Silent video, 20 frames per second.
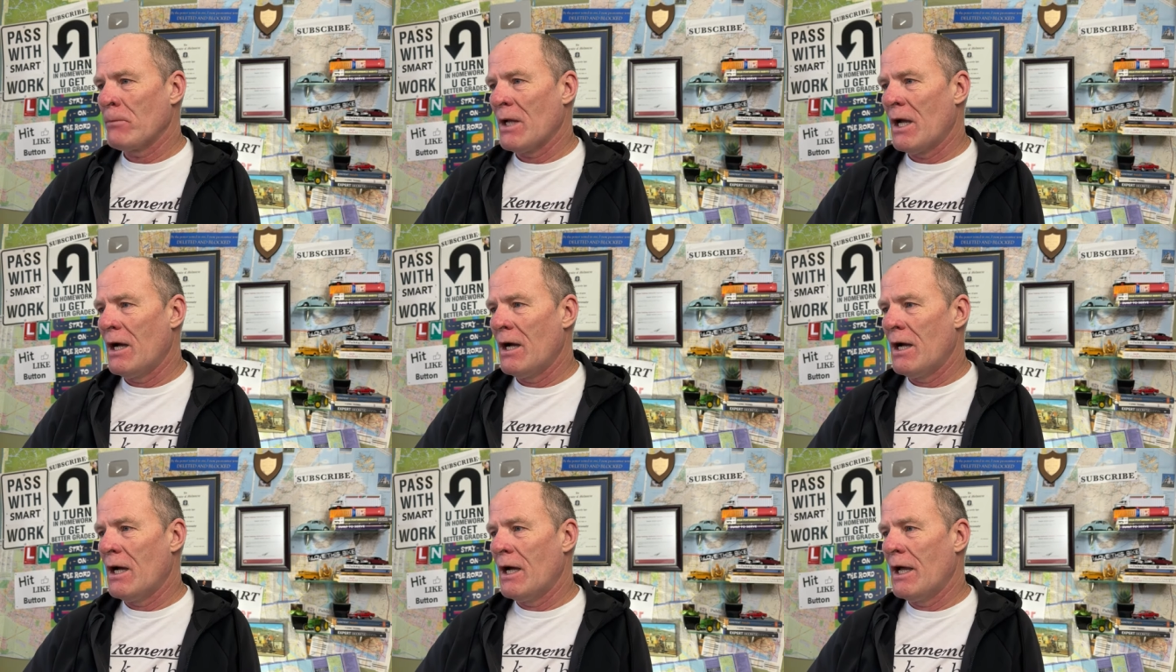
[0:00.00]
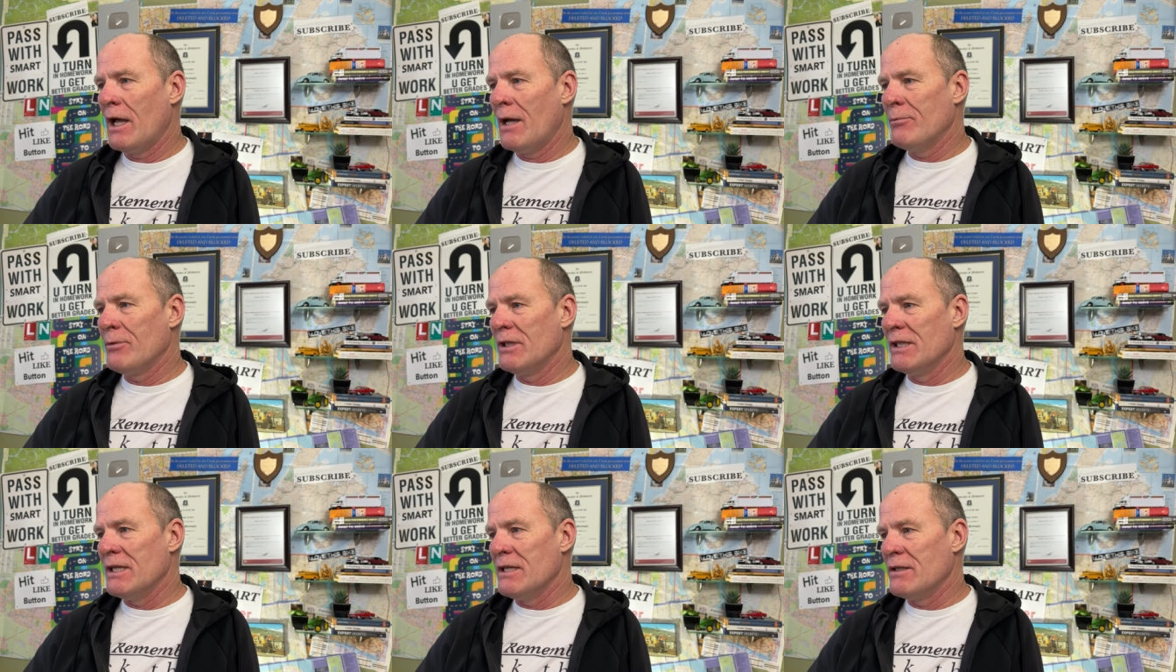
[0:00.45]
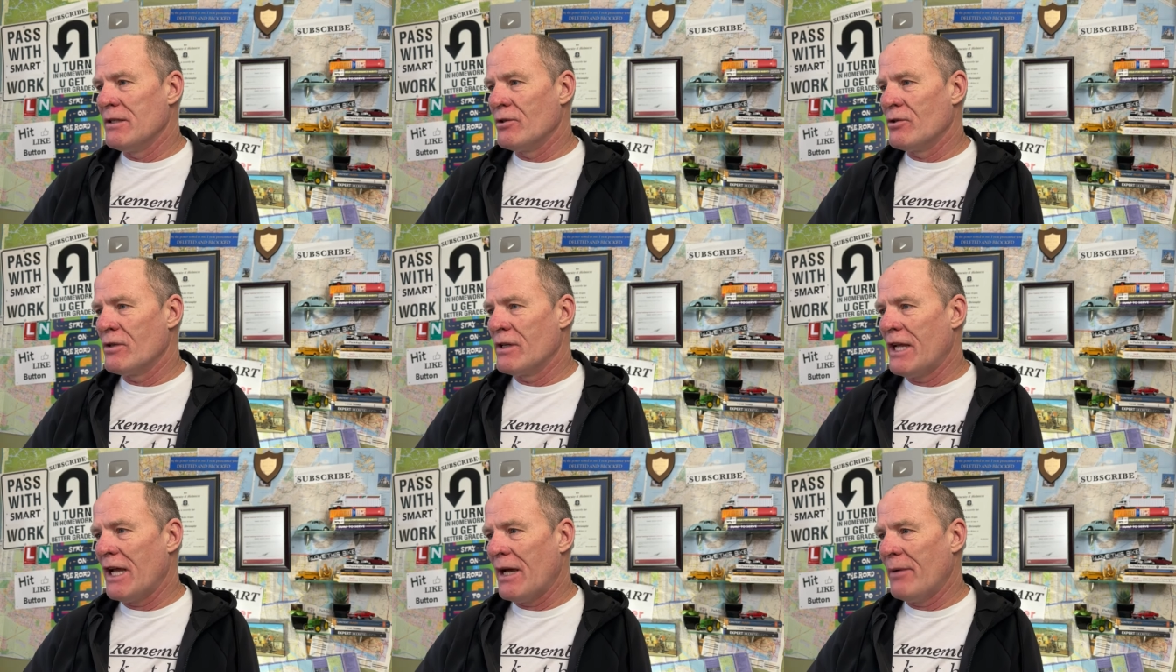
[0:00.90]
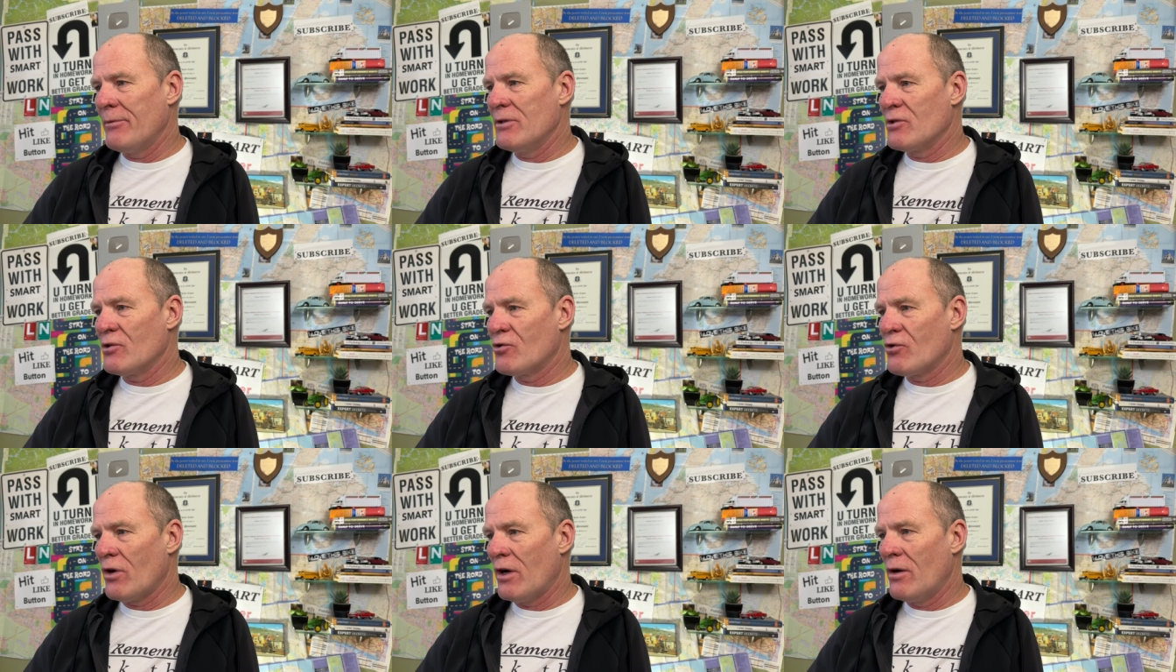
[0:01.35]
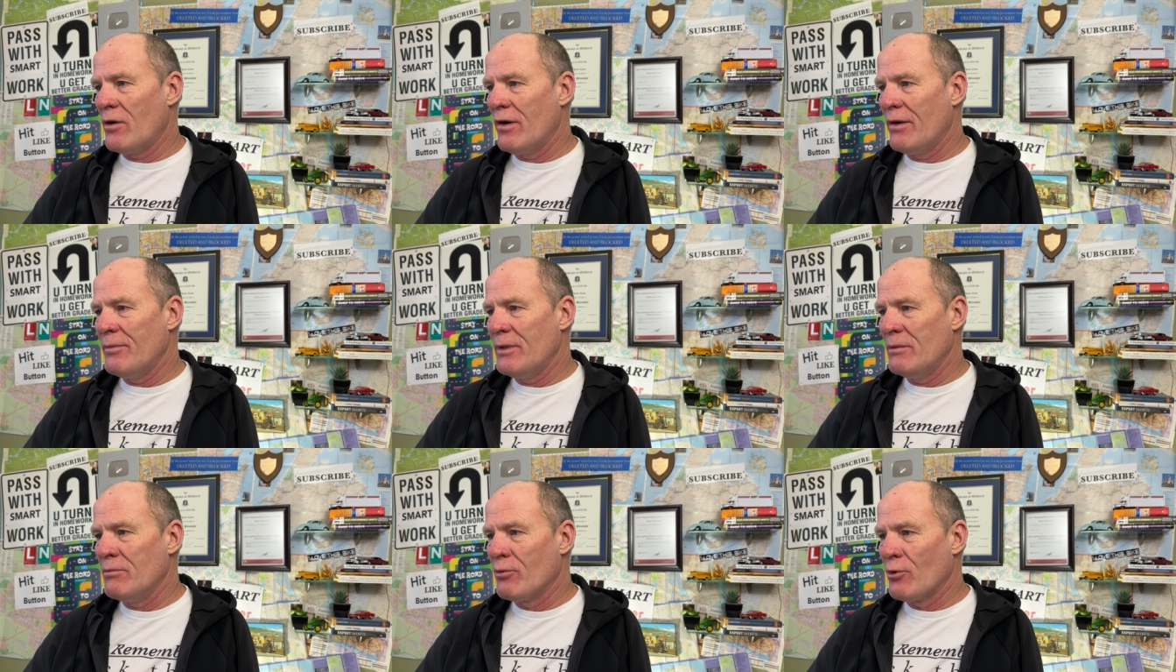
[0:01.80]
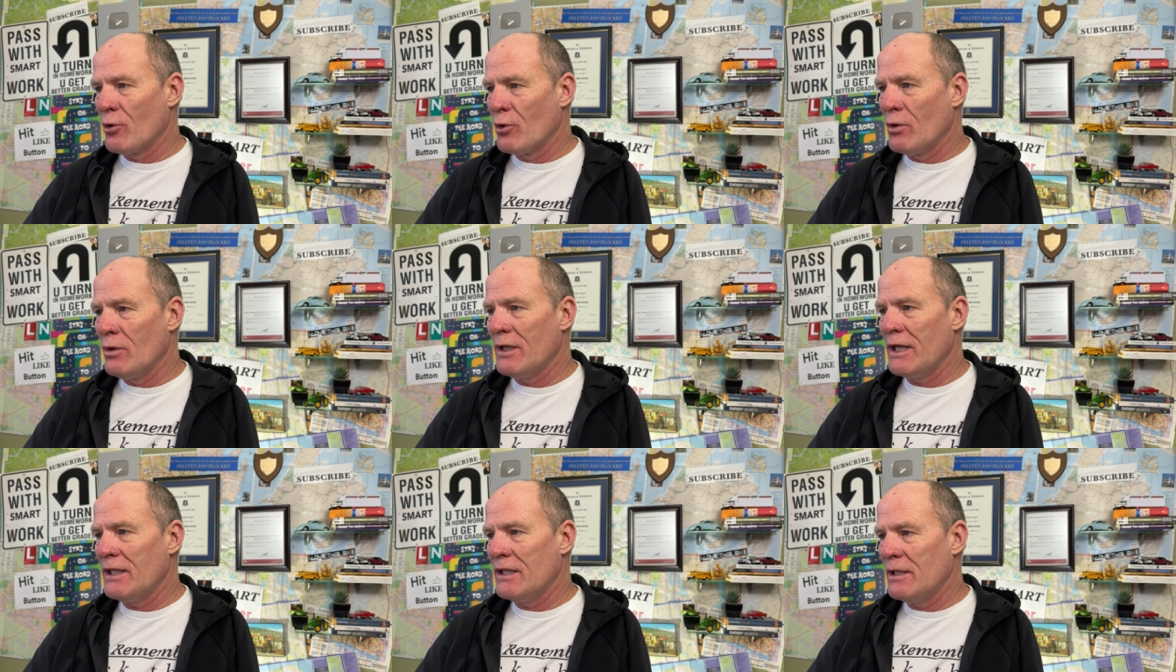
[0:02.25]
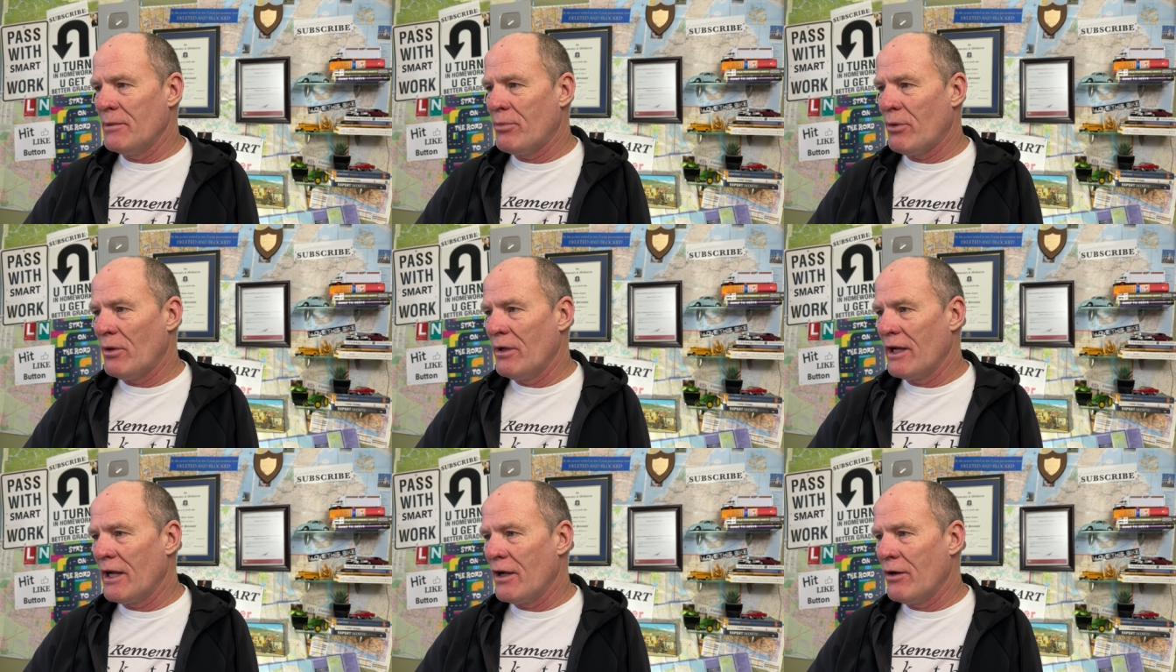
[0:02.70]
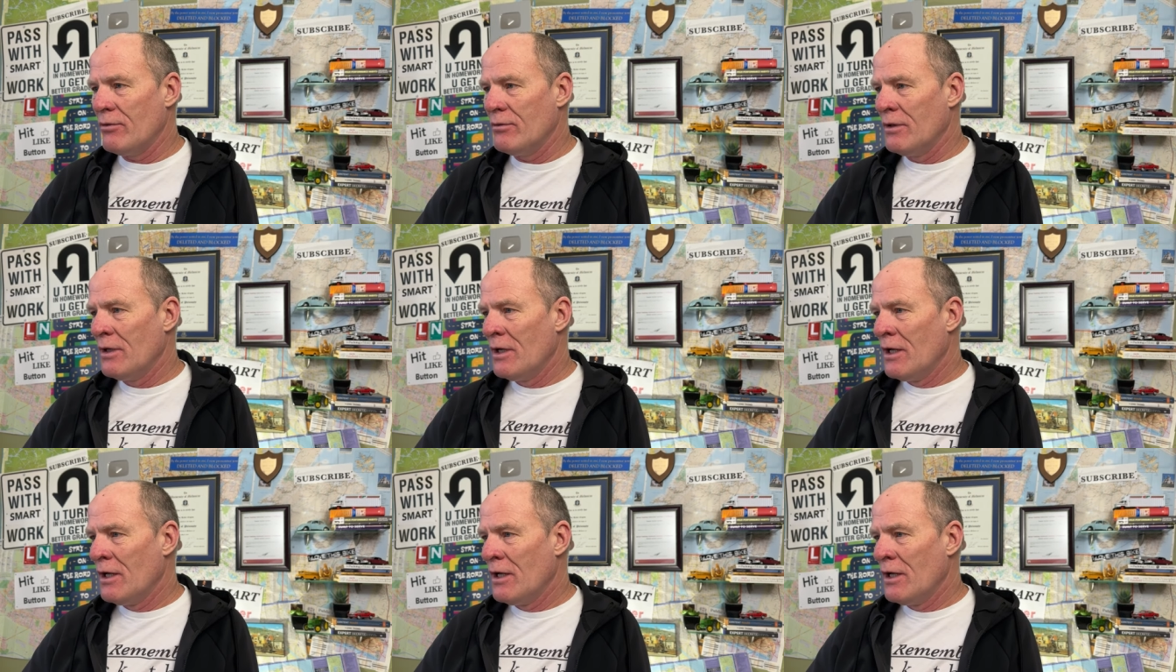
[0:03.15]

Uh, Emily, the cabbies in Toronto have been brutal lately, pulling out